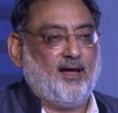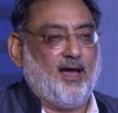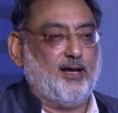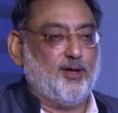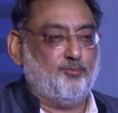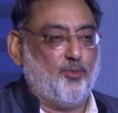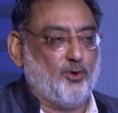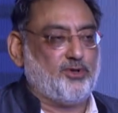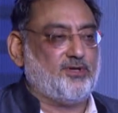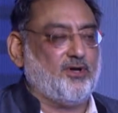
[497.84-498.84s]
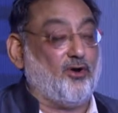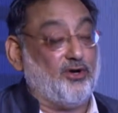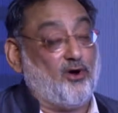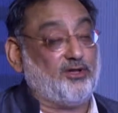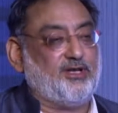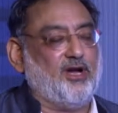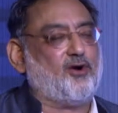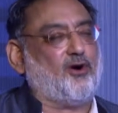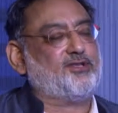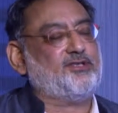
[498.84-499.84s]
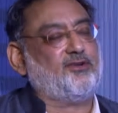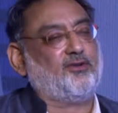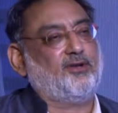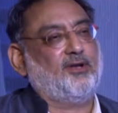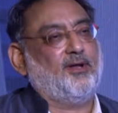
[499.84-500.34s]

And in both, all three accords and all,